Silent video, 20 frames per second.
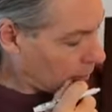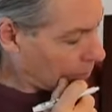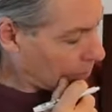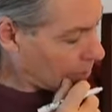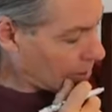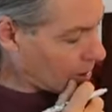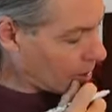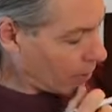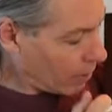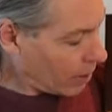
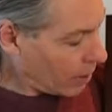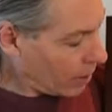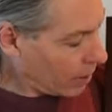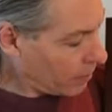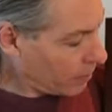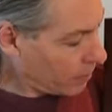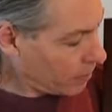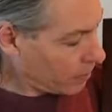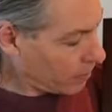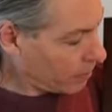That
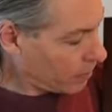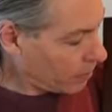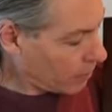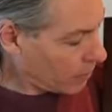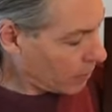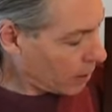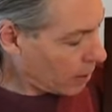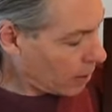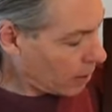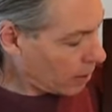way,
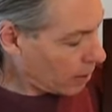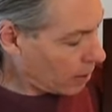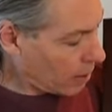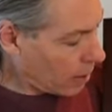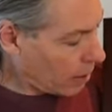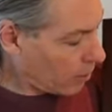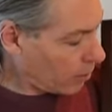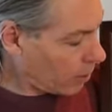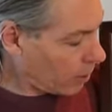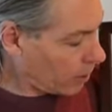and
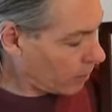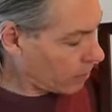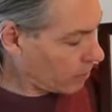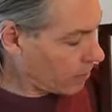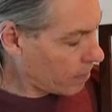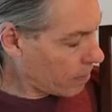that way.